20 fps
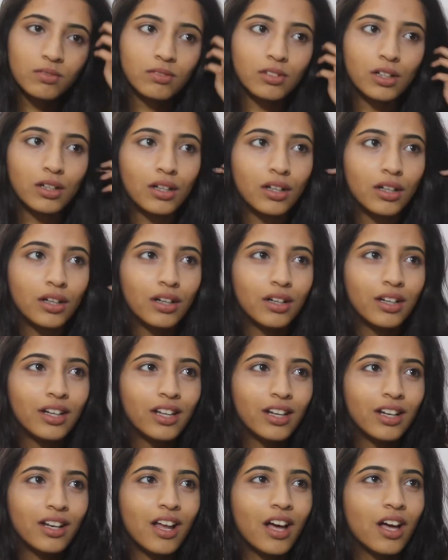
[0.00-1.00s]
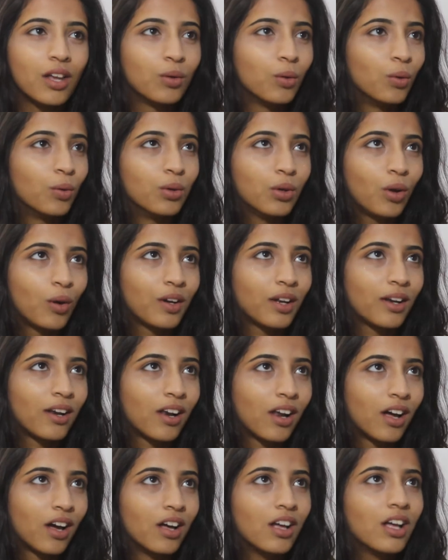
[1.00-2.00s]
uh, Irla, no, not
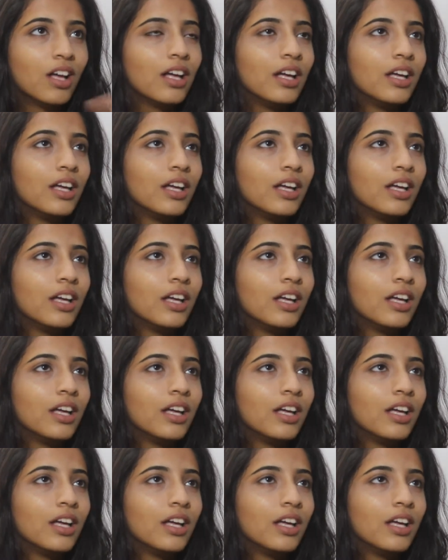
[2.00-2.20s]
Irla,